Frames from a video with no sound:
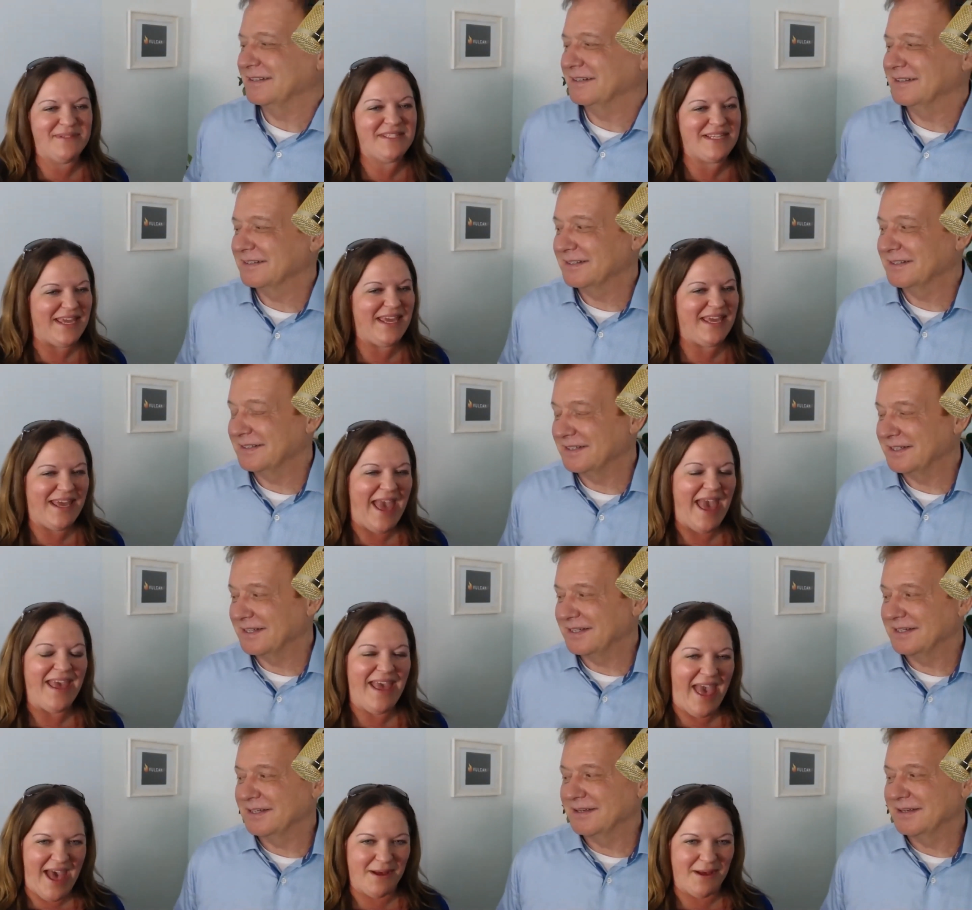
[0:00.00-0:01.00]
Speaker 1: T E
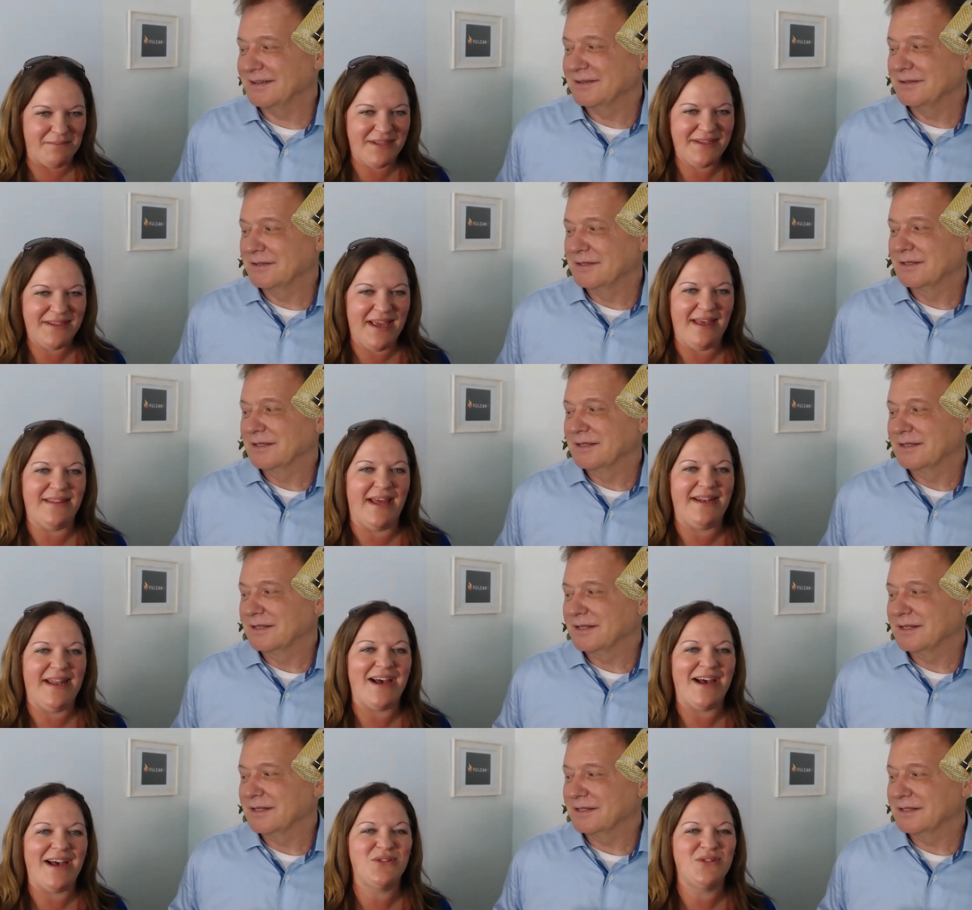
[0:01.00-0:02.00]
A M, and then
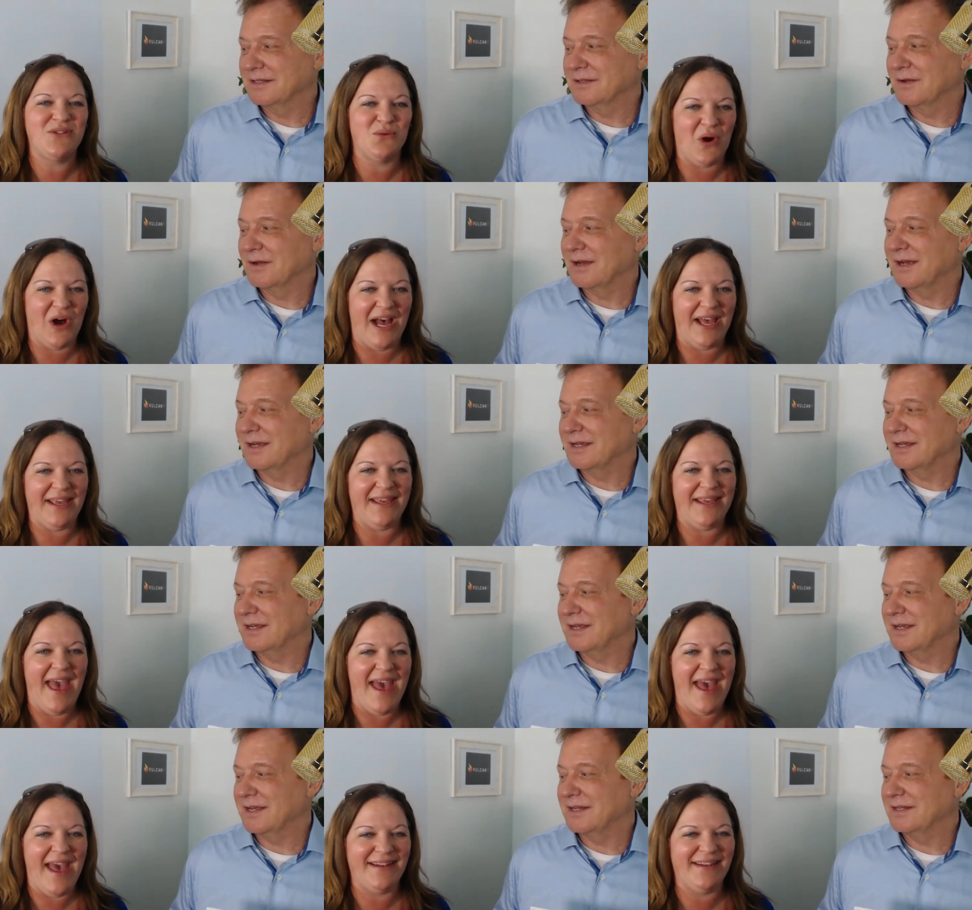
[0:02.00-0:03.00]
S Y
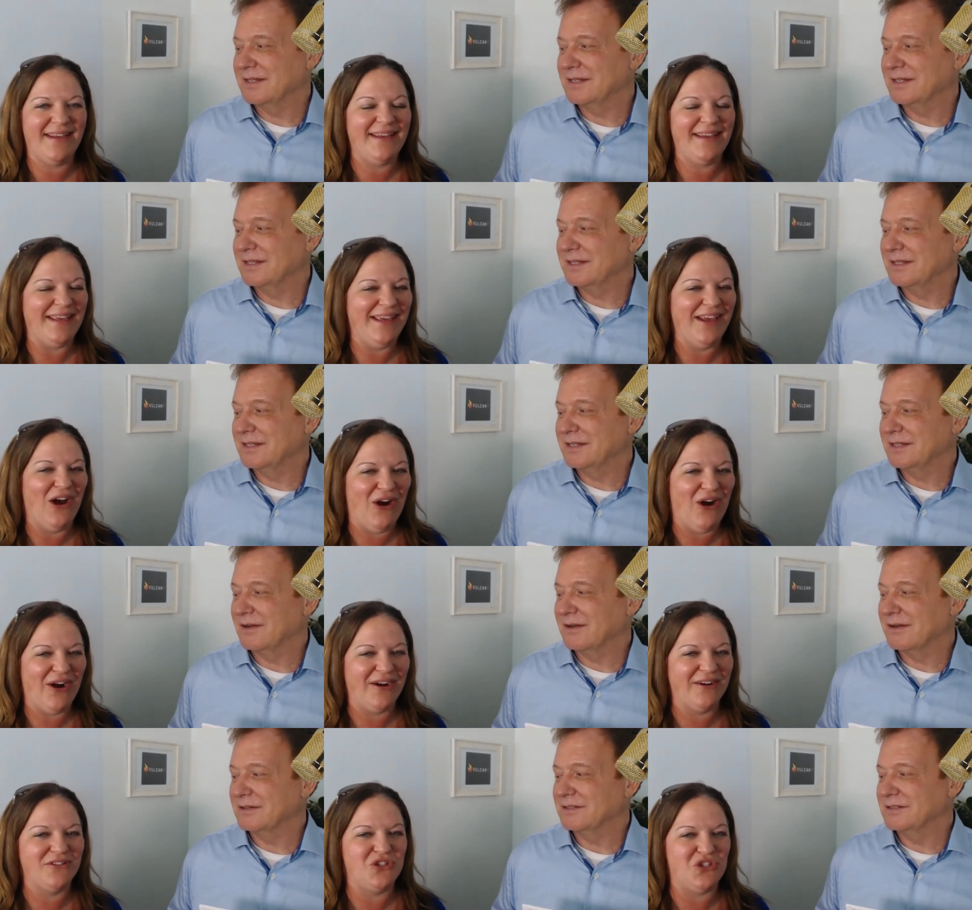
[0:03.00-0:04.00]
N E
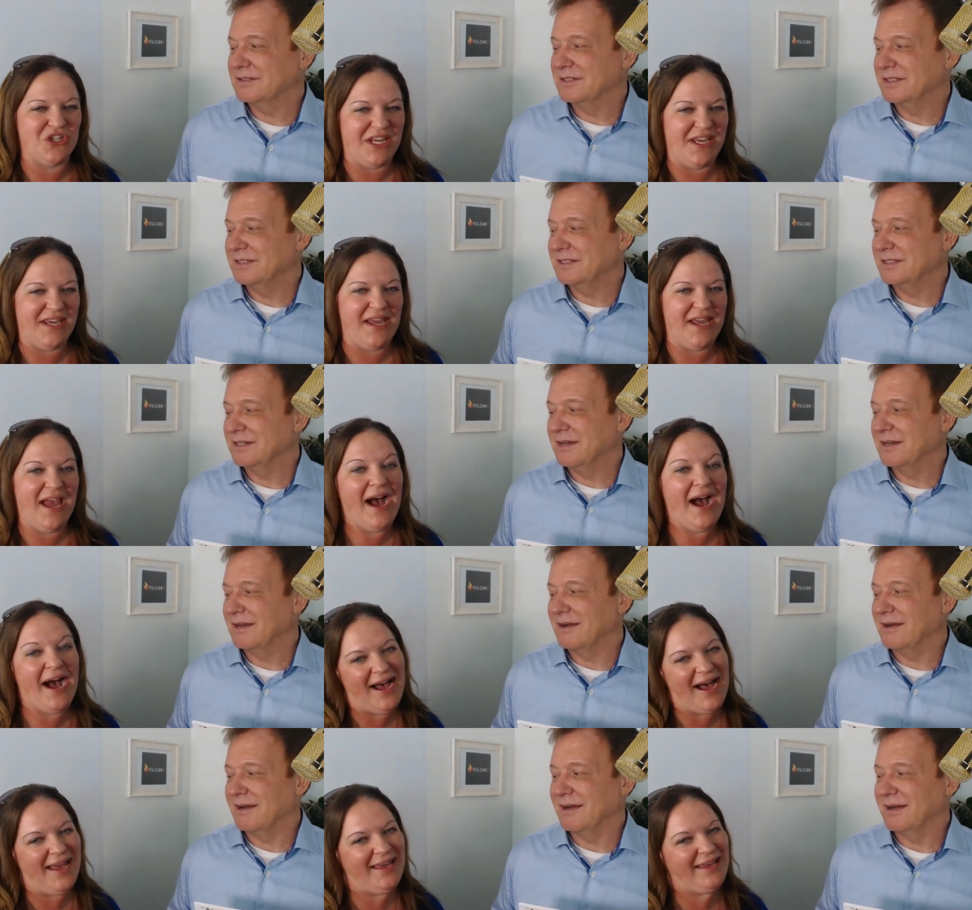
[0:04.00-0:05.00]
R G
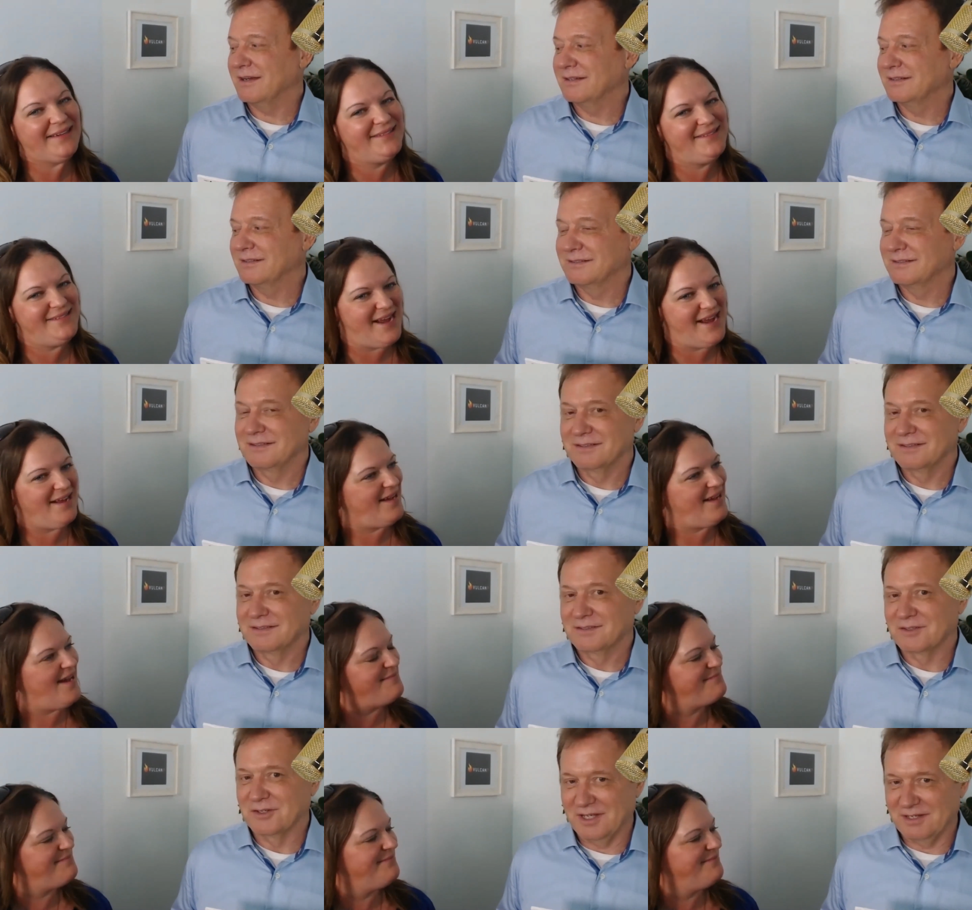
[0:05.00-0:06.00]
I dot
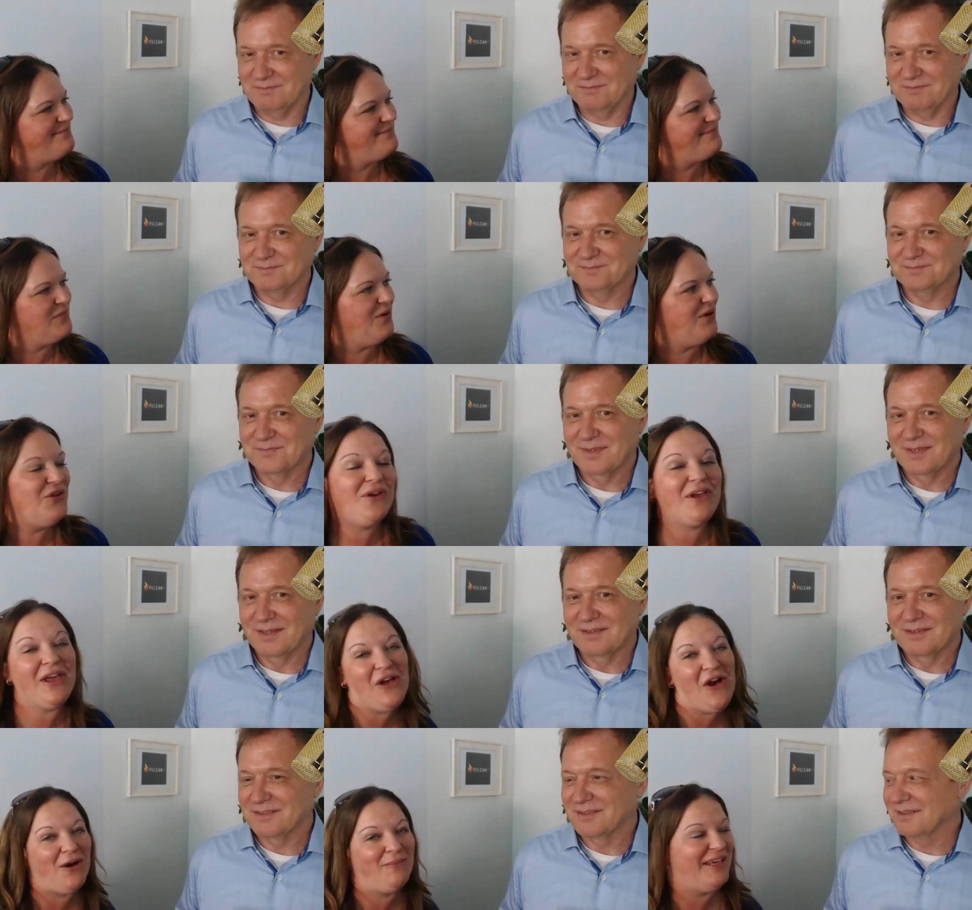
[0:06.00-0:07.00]
com. Good. Or you can
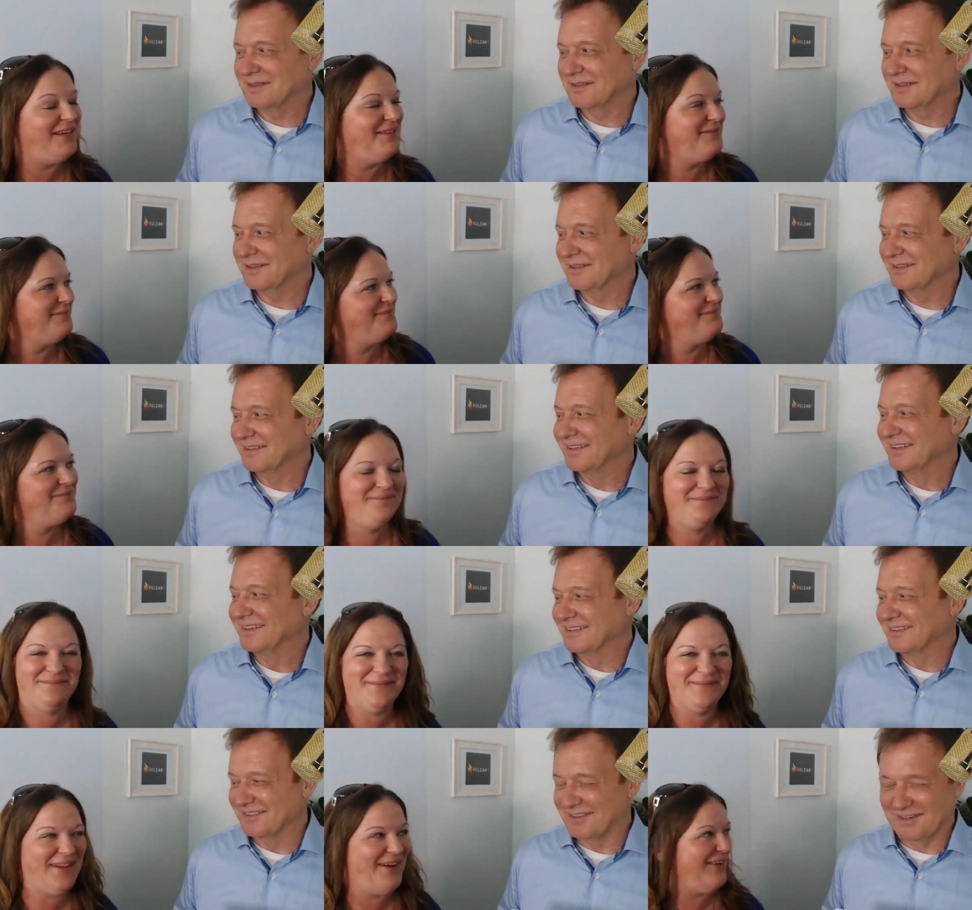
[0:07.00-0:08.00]
call me.
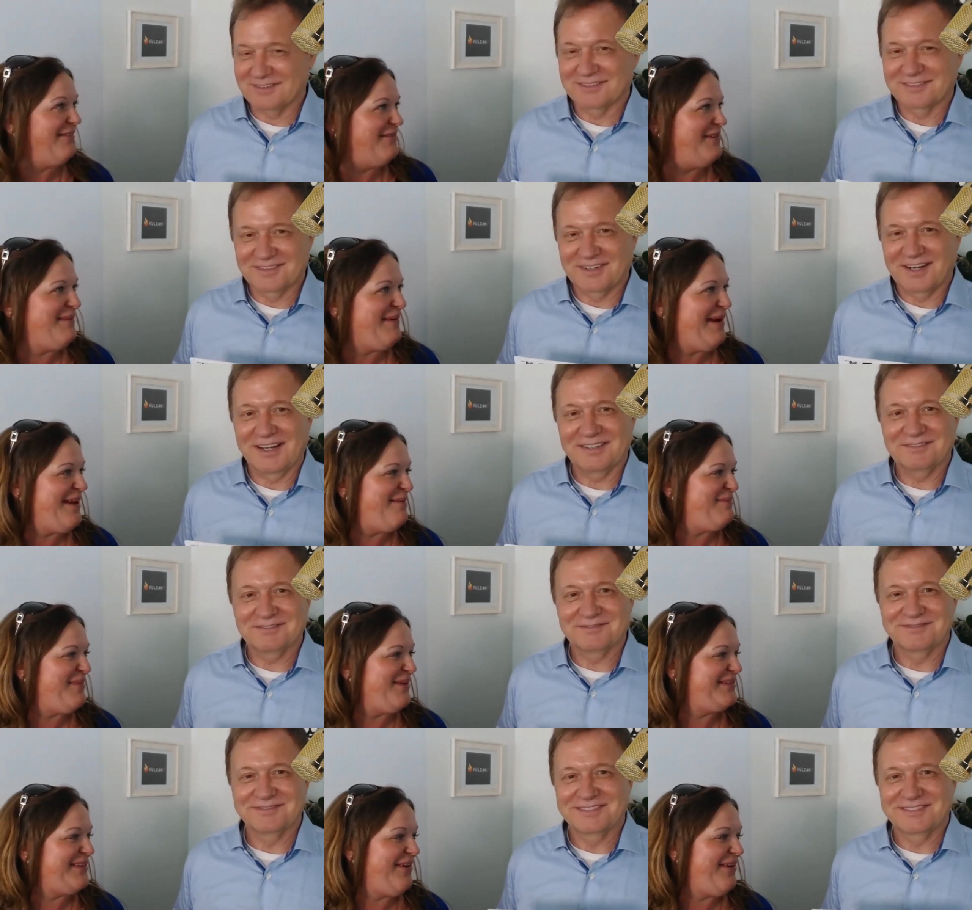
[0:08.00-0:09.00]
I'll give you my
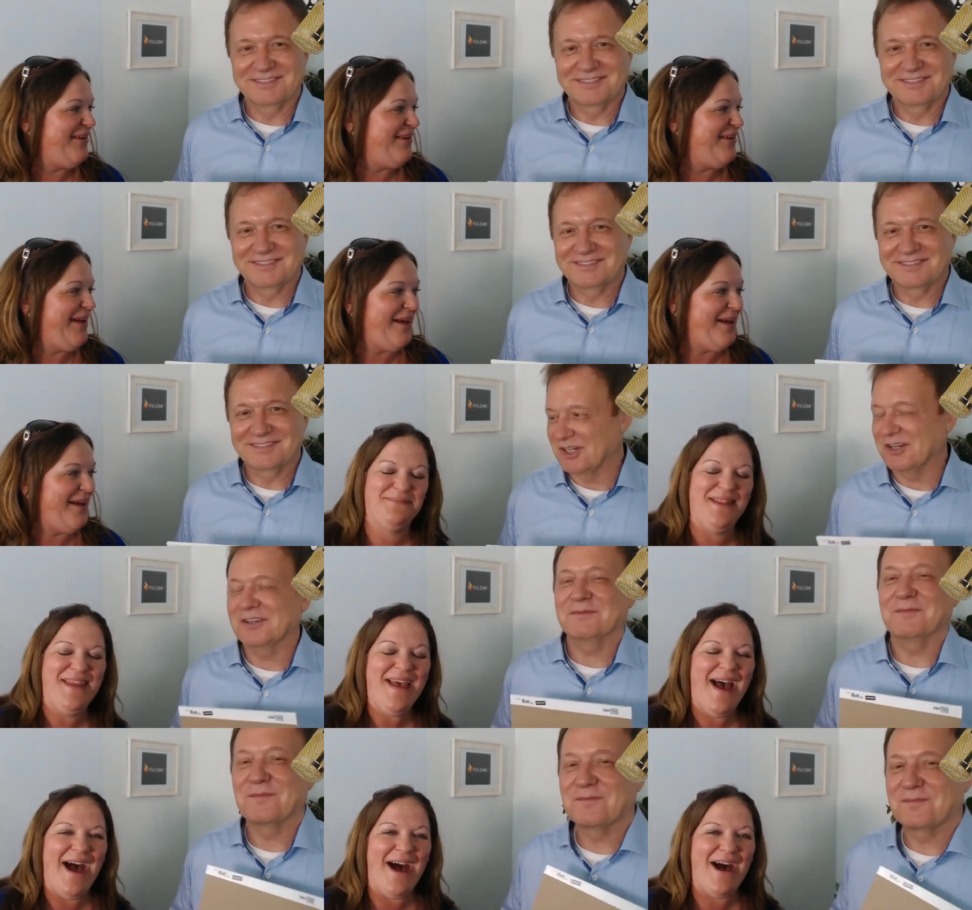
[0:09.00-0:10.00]
numbers, okay? Sure.
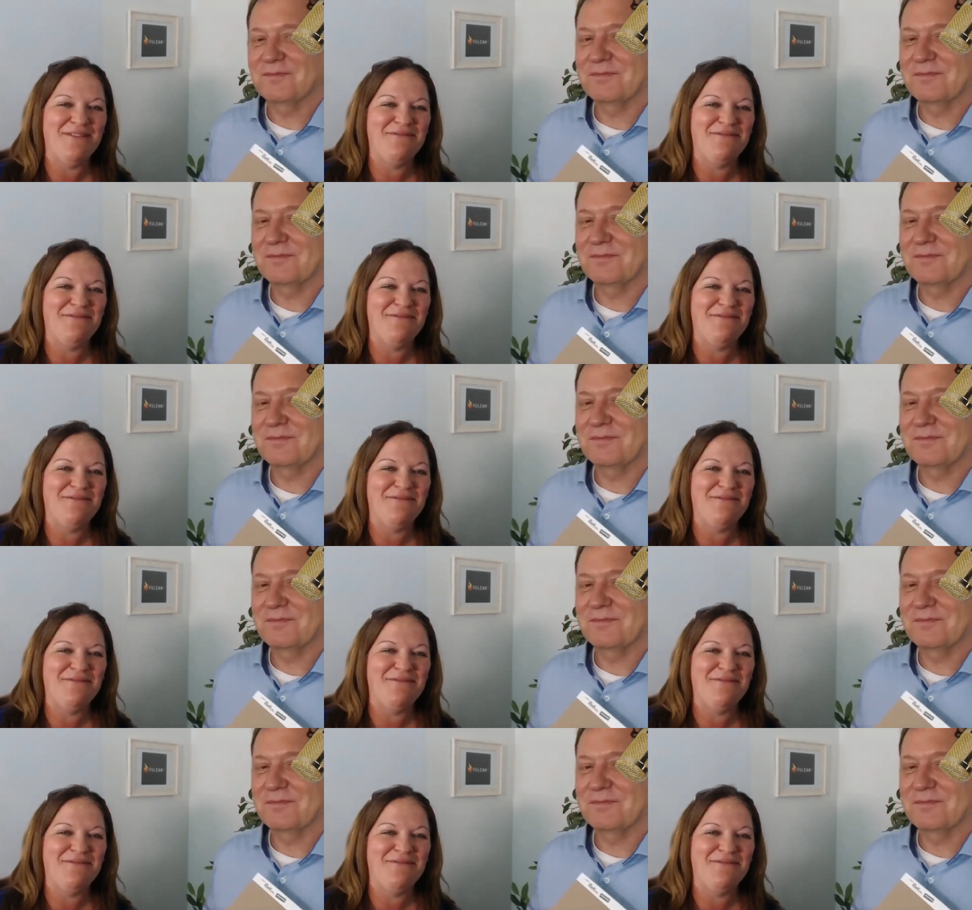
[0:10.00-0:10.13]
513